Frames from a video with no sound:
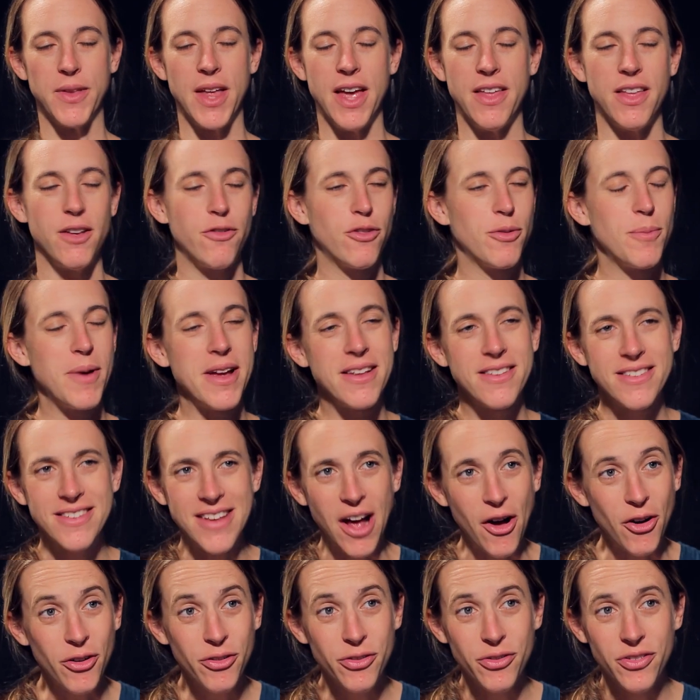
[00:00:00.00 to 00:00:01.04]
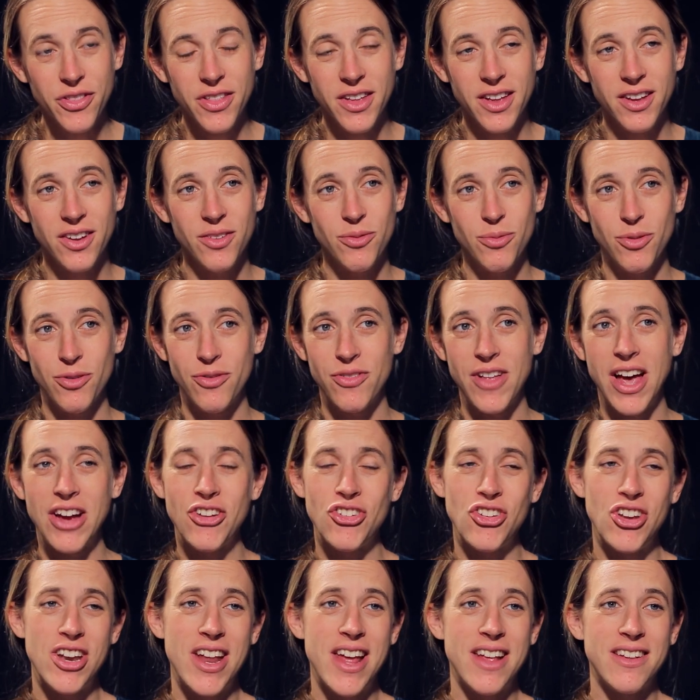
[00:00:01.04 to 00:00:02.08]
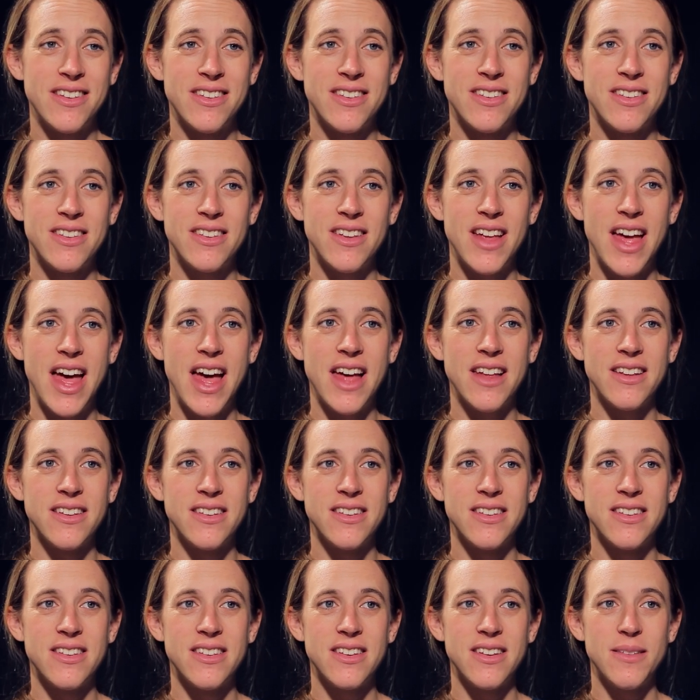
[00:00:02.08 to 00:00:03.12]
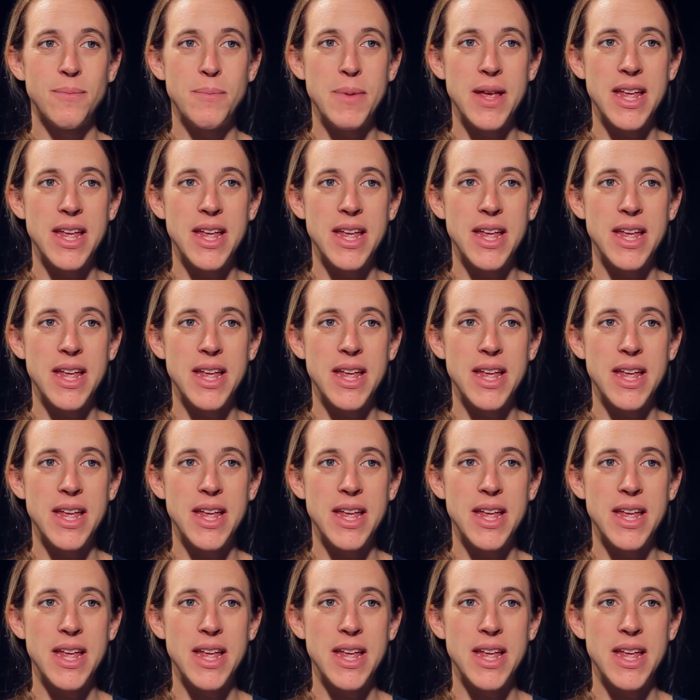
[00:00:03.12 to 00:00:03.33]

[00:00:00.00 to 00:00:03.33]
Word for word: I think for myself, the reflection has has